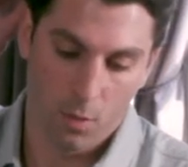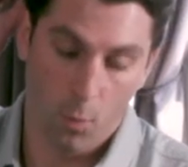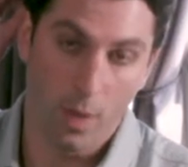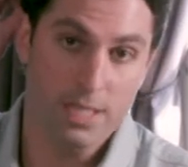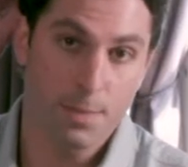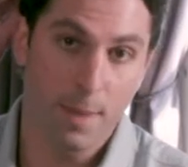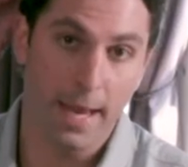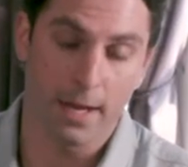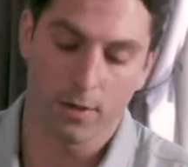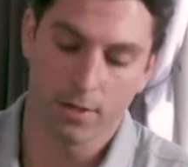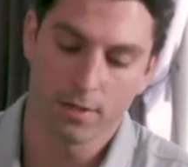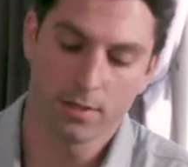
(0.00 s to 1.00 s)
Once
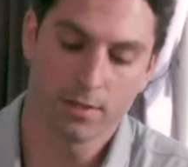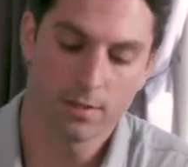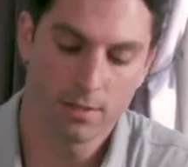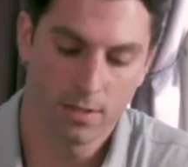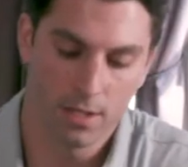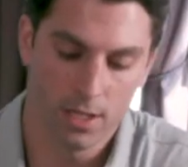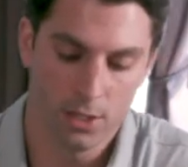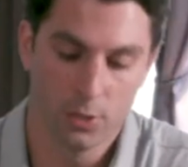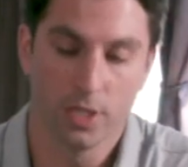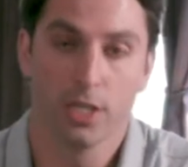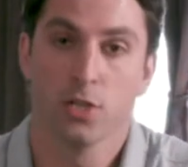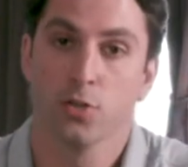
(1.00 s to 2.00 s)
paired, you
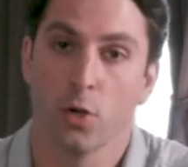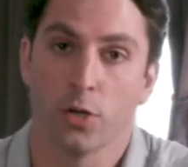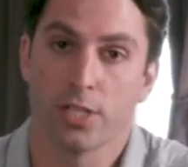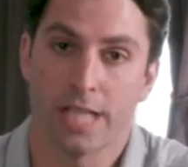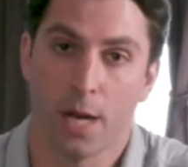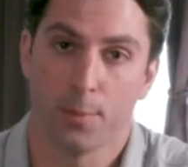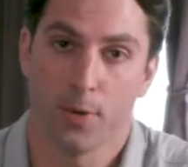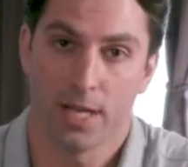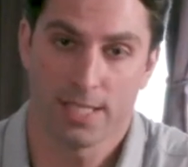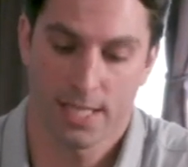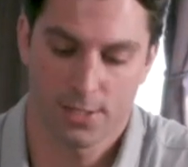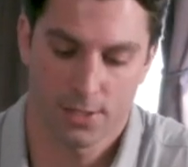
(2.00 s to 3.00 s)
can control your sound
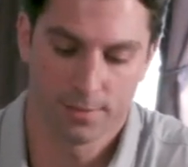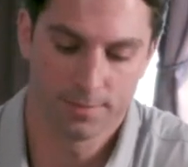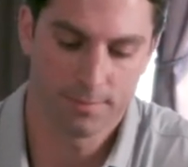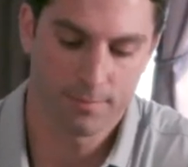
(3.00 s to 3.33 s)
processor.